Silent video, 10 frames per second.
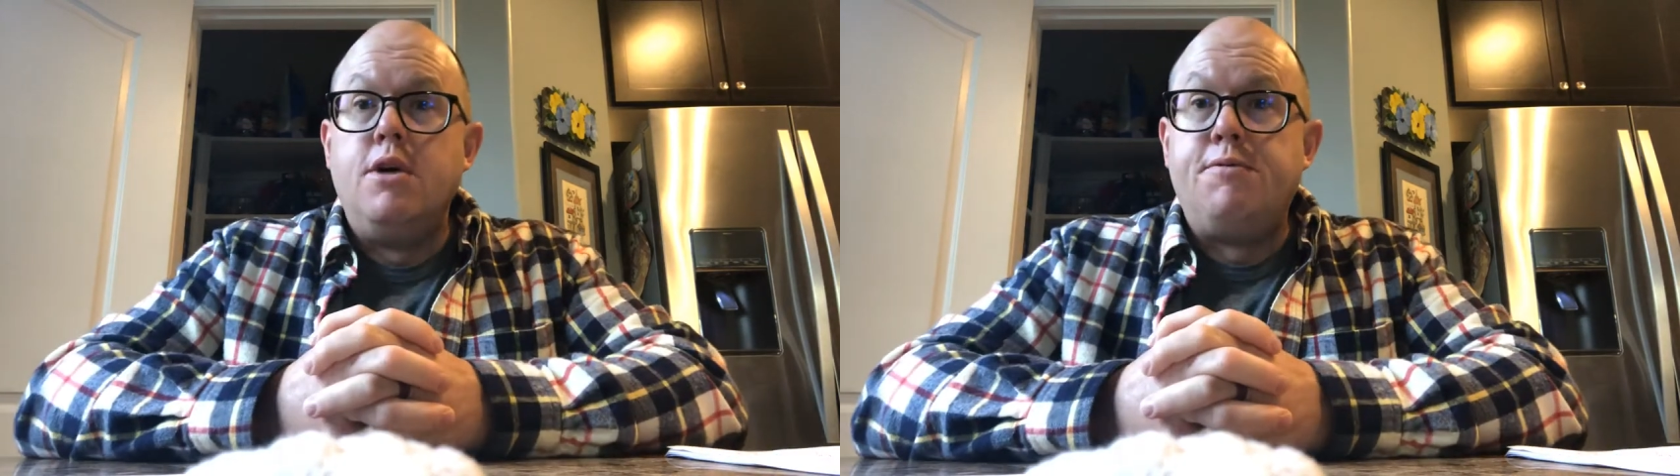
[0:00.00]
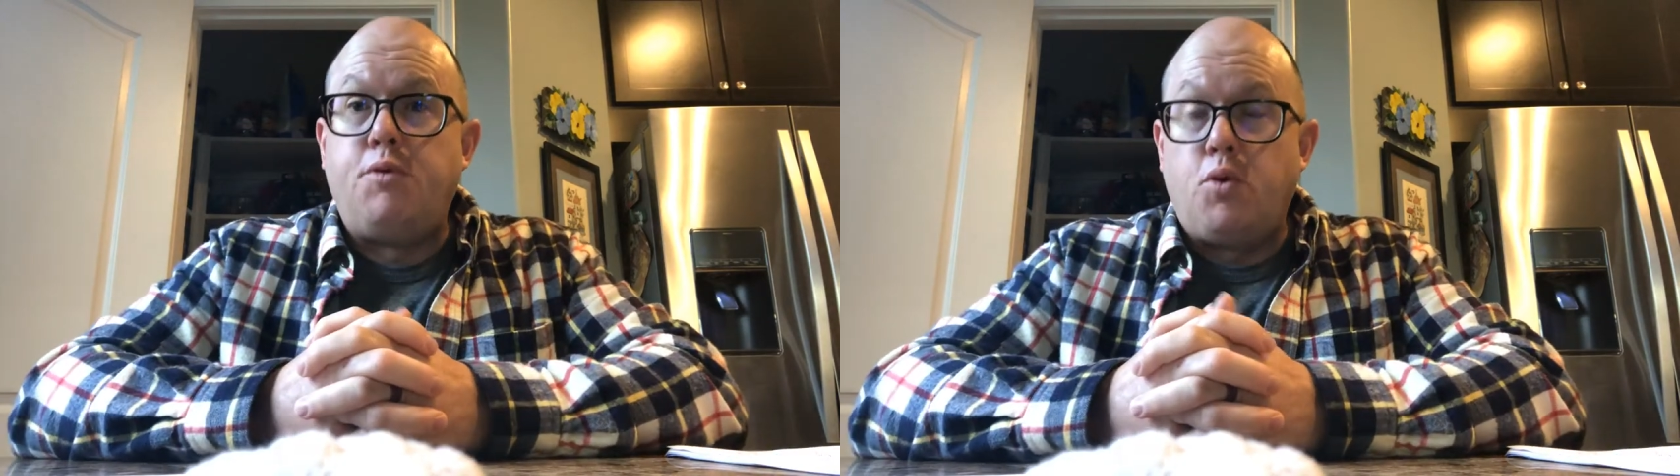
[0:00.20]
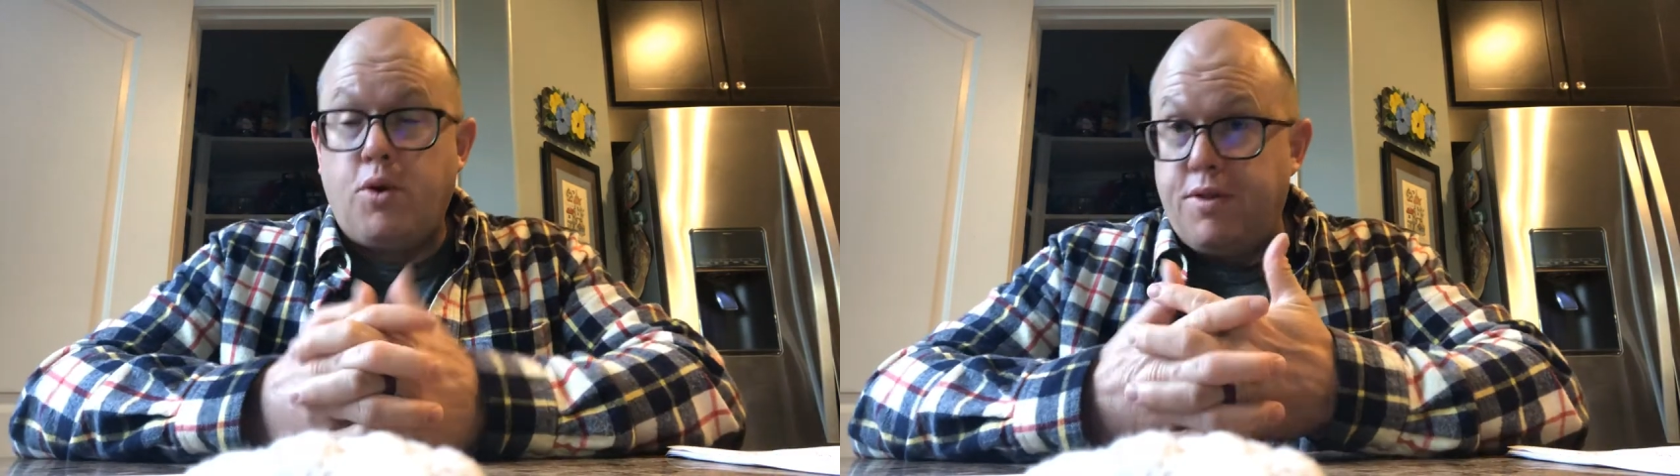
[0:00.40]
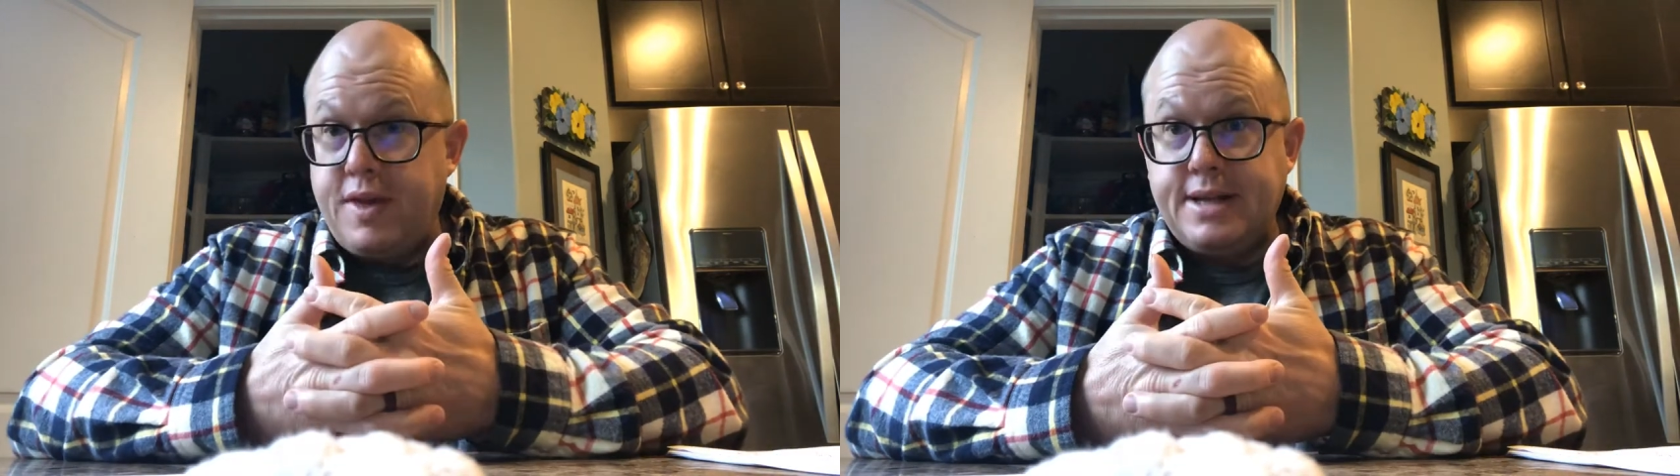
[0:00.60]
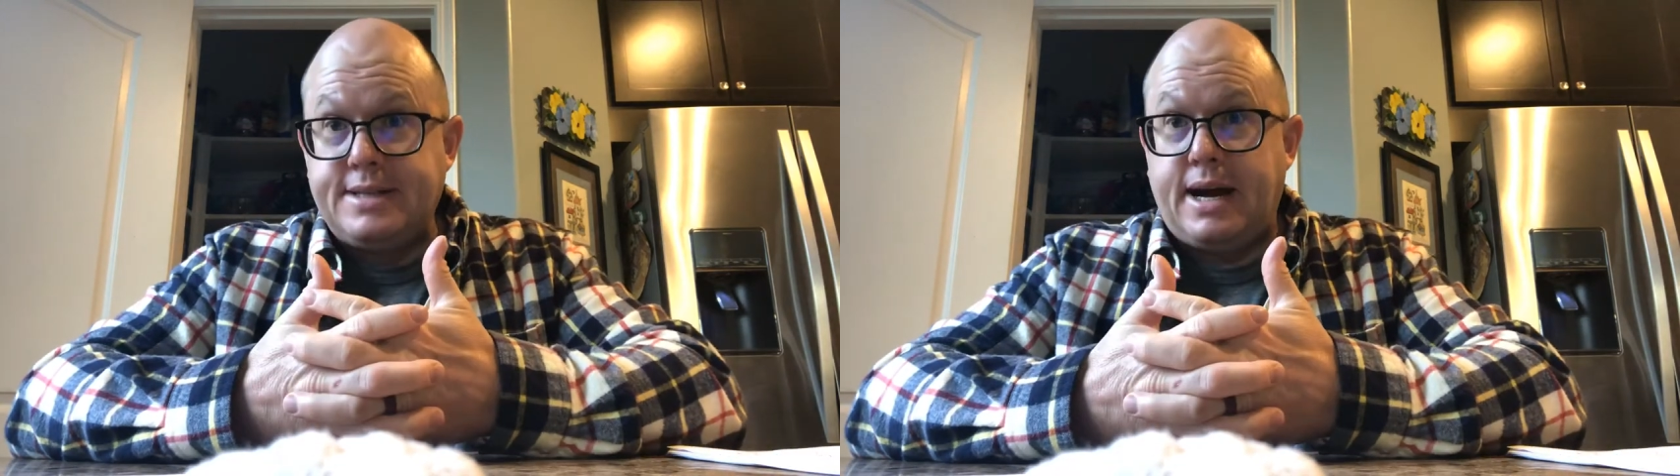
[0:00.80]
for
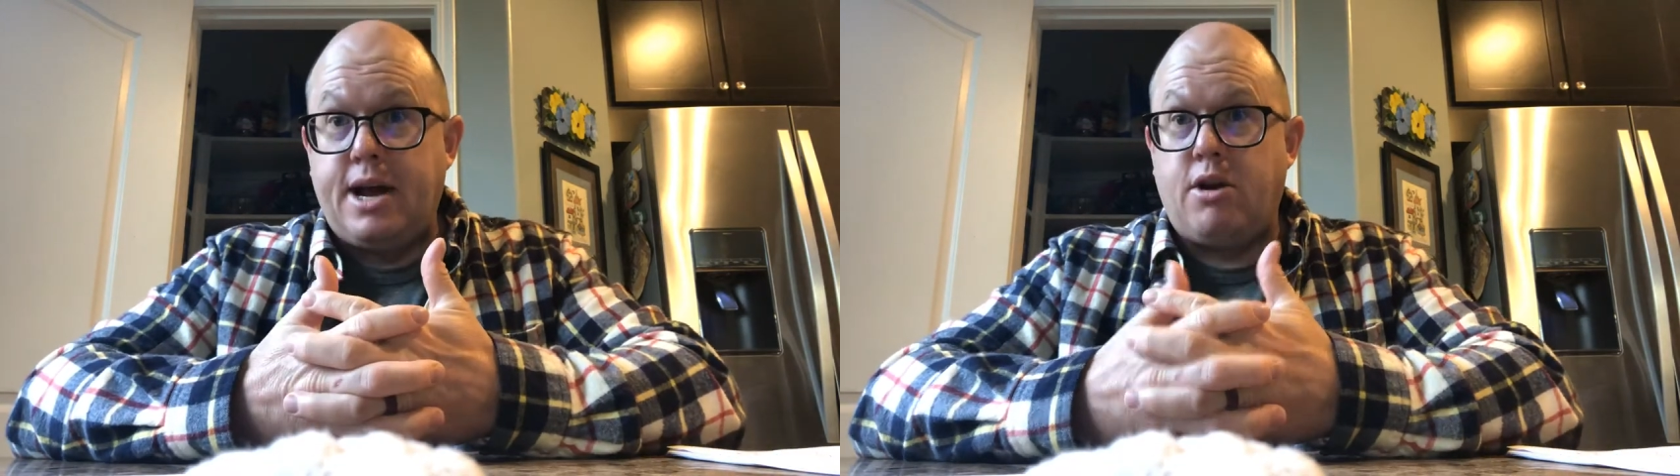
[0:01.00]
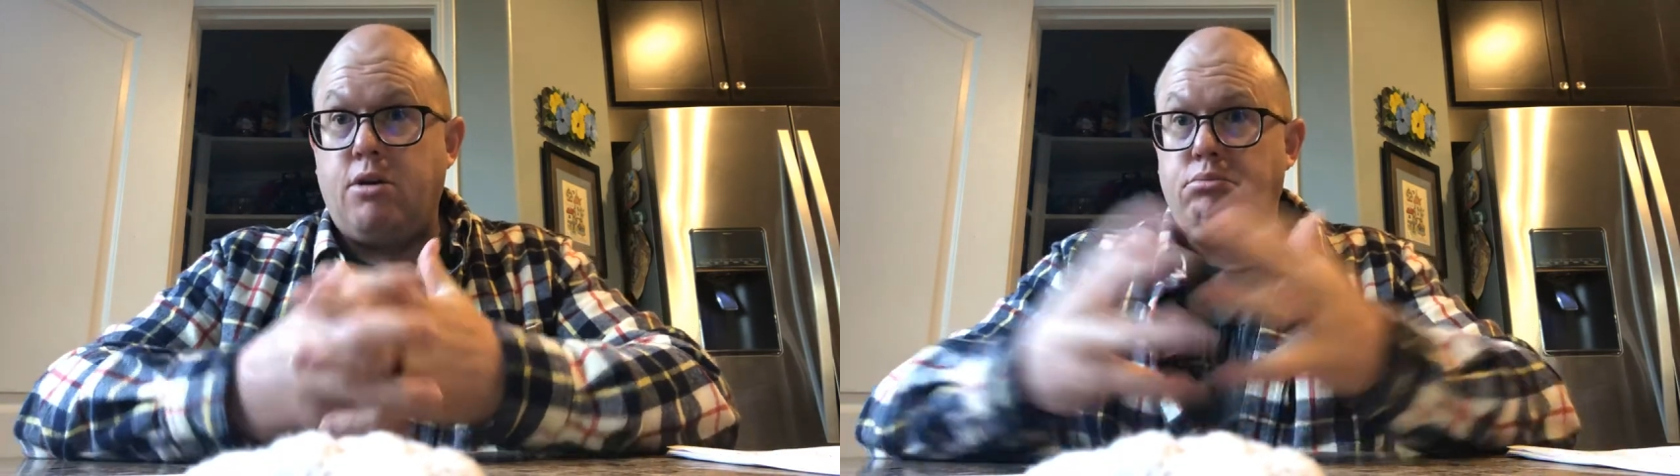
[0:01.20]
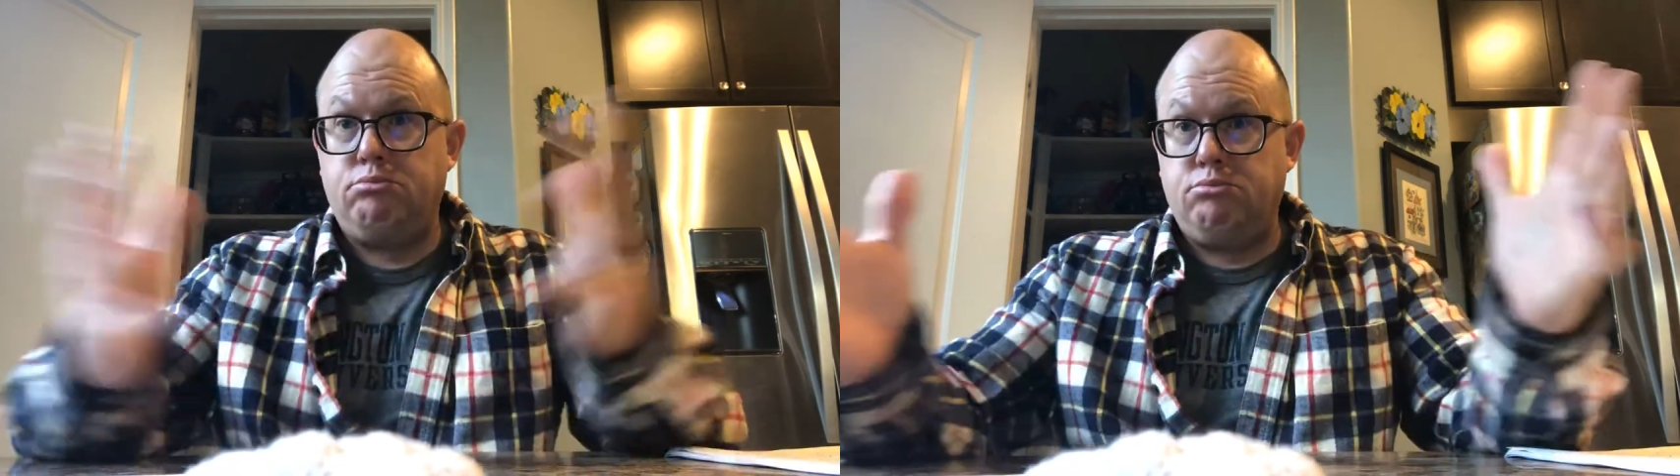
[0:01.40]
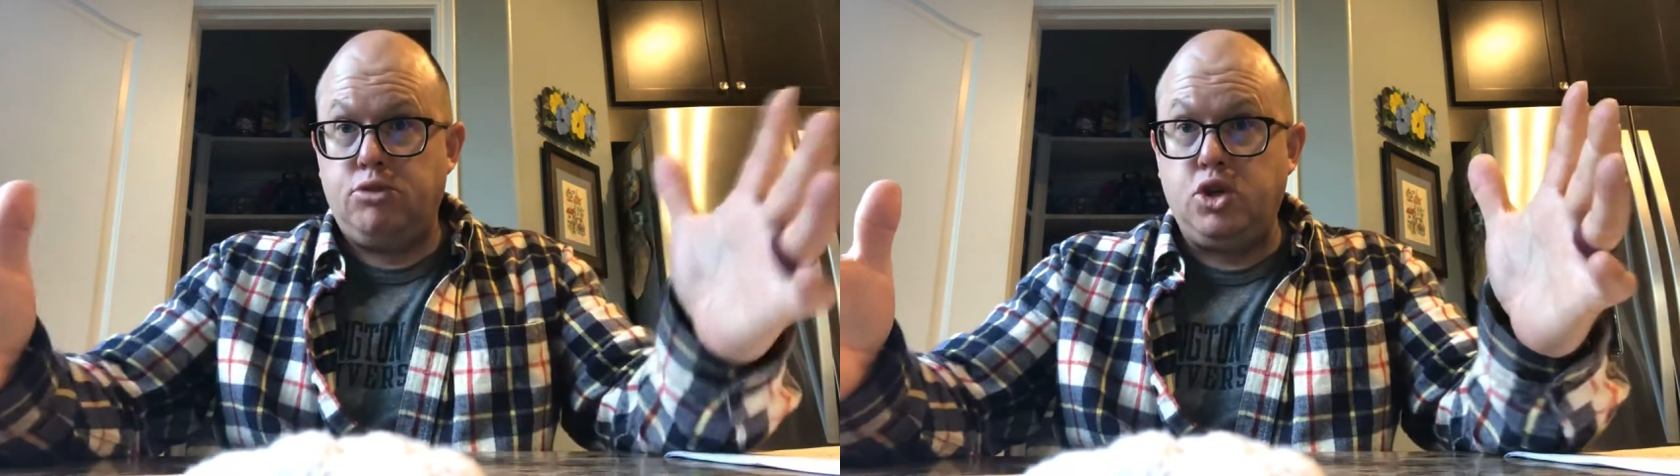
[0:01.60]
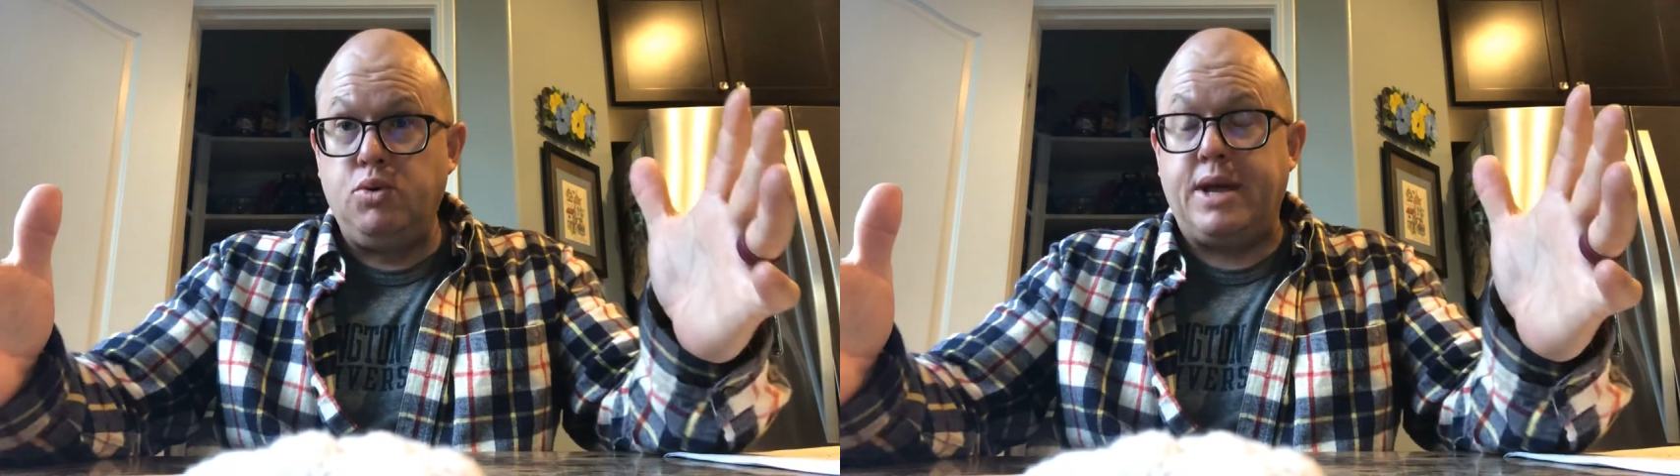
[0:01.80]
the entire
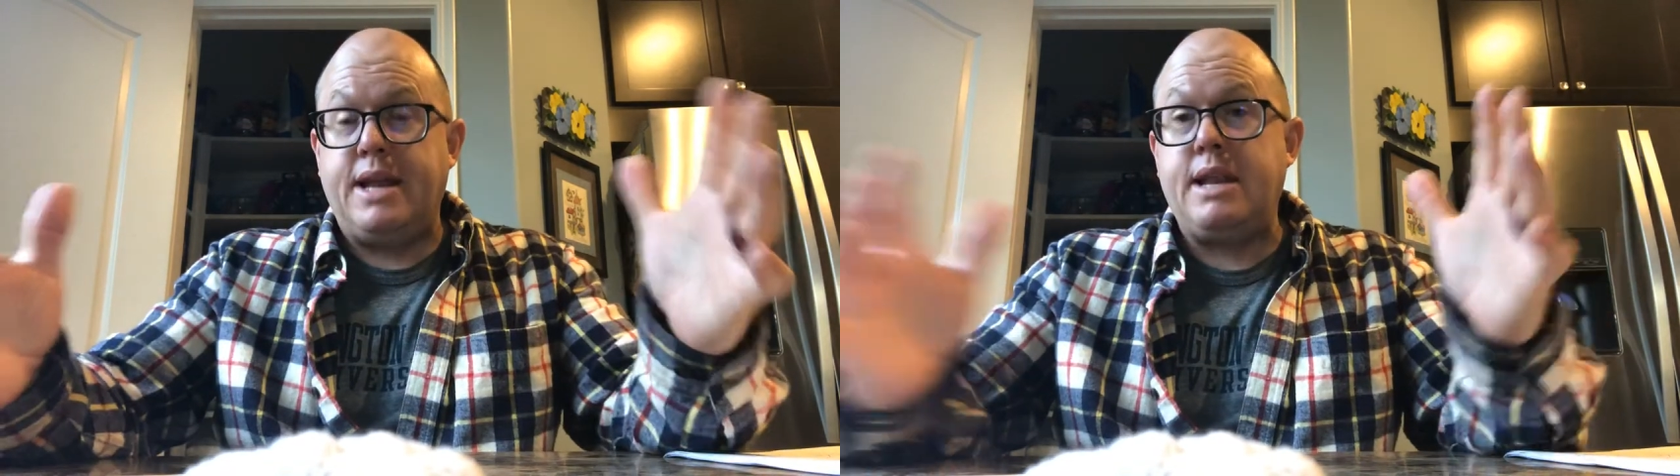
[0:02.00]
unit.